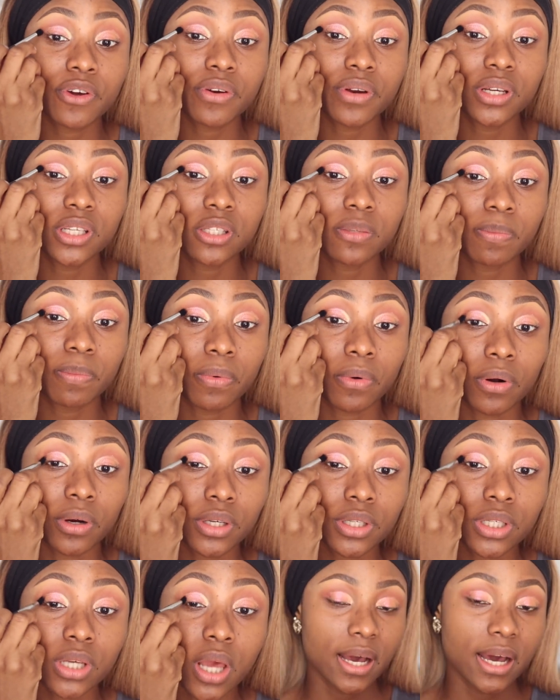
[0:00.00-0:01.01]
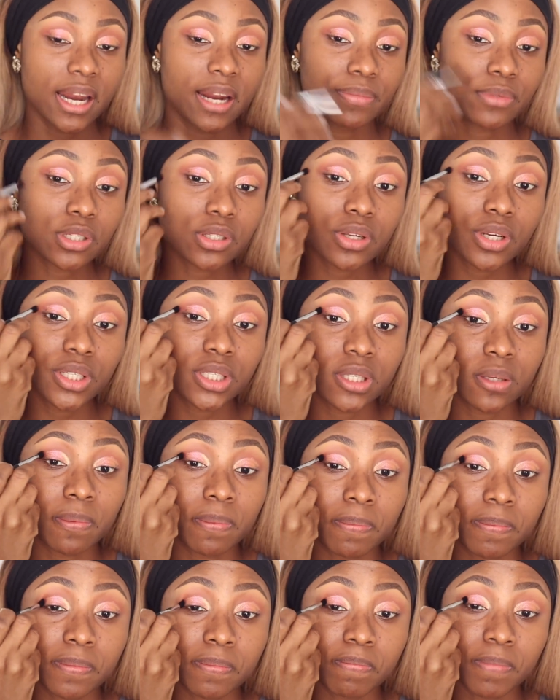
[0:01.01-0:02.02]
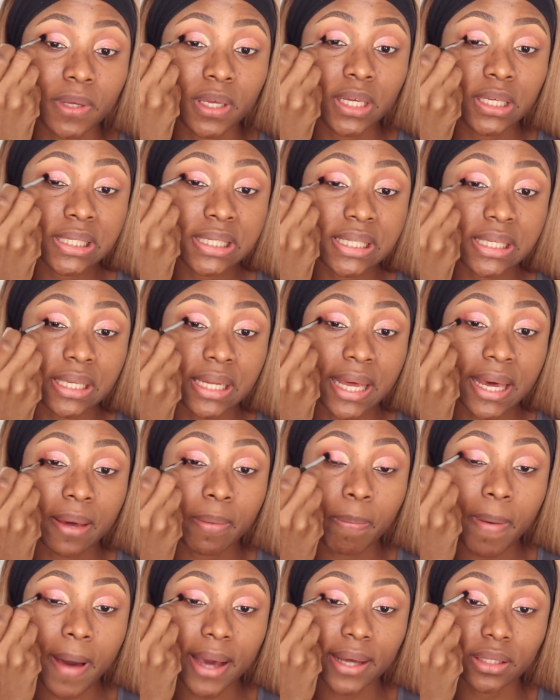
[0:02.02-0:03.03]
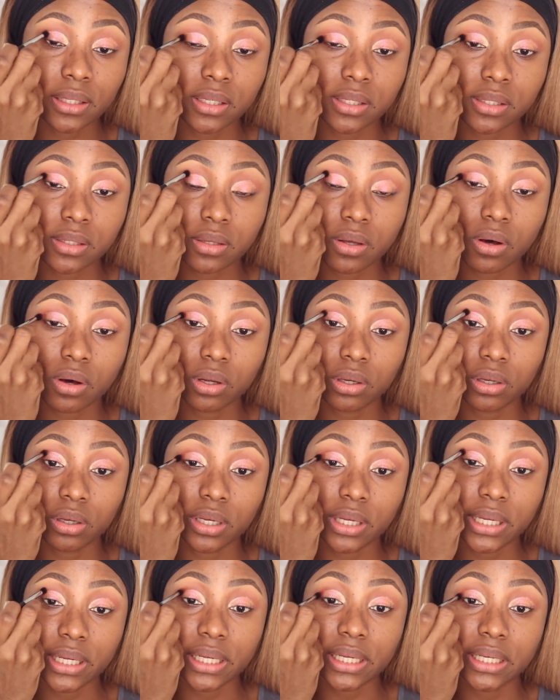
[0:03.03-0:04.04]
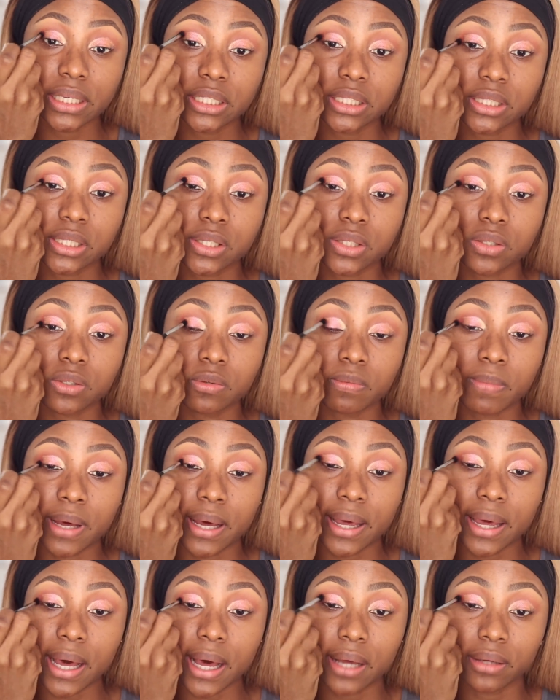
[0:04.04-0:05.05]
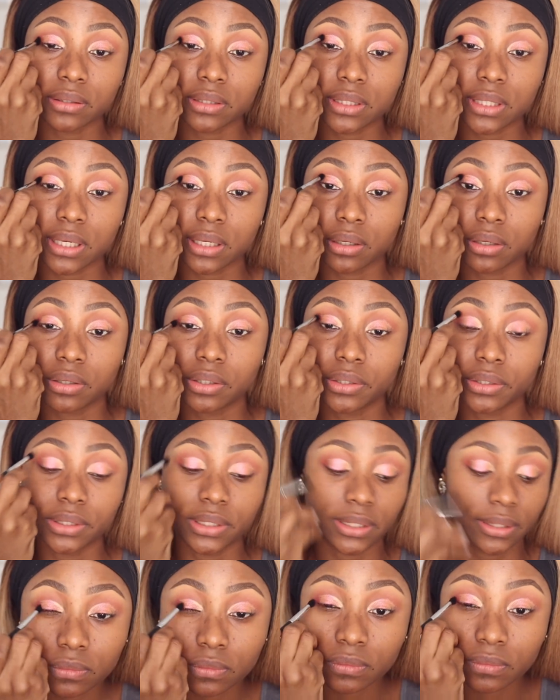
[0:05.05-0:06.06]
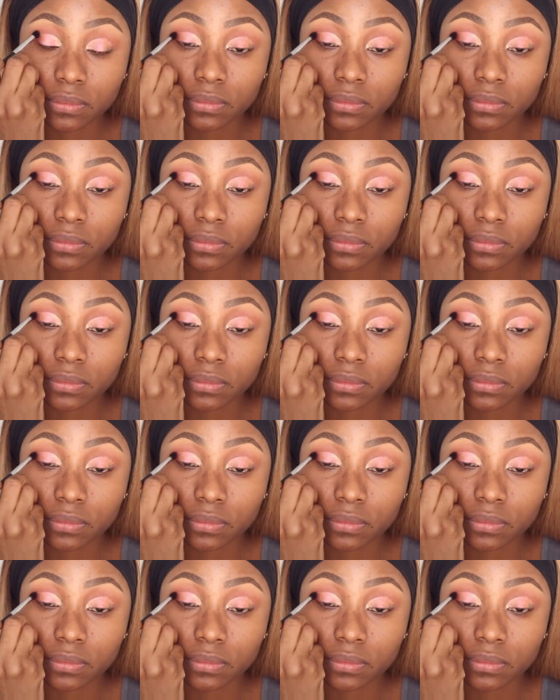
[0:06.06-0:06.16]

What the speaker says: crease brush, and I'm just going to begin to like pack this color into my outer corner.